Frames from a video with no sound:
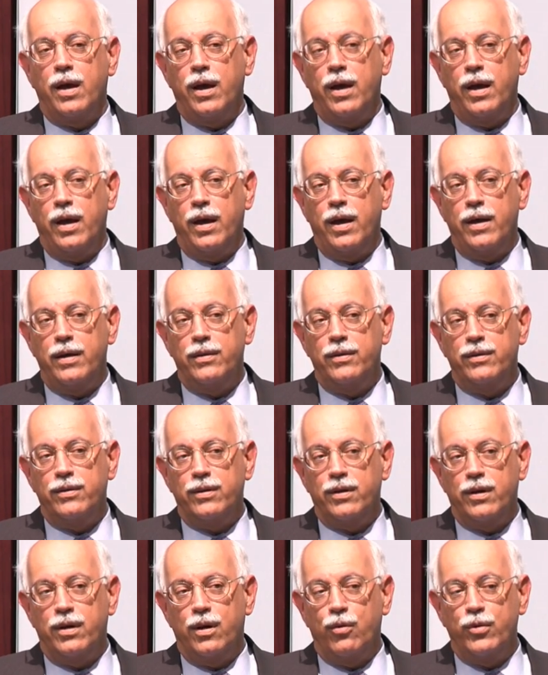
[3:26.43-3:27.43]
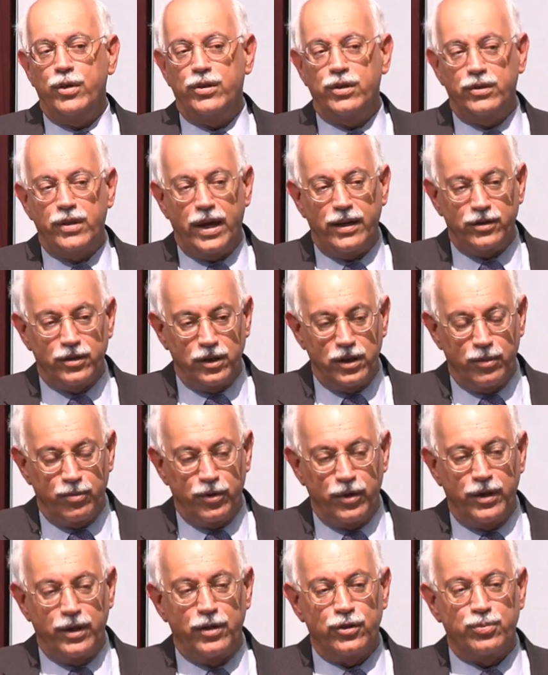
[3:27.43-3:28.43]
And uh, we did that
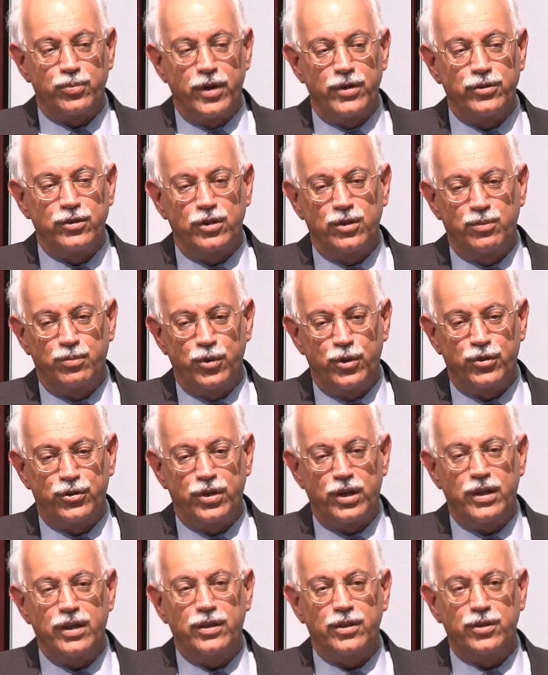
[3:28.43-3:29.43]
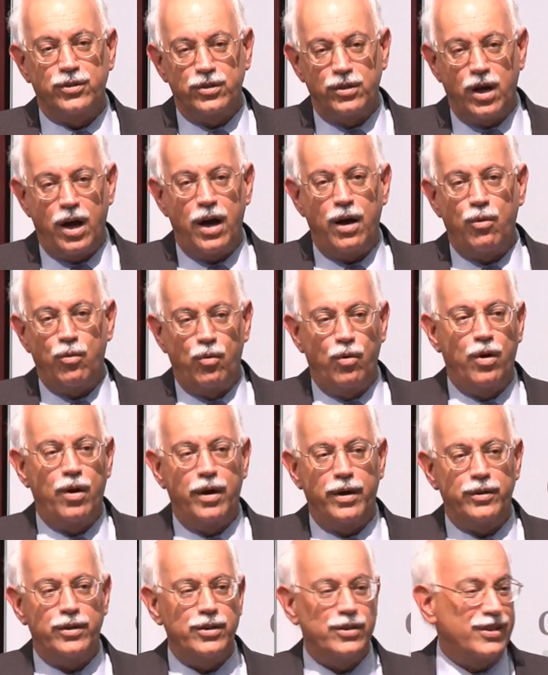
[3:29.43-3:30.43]
deliberately because President Bush said he does not want,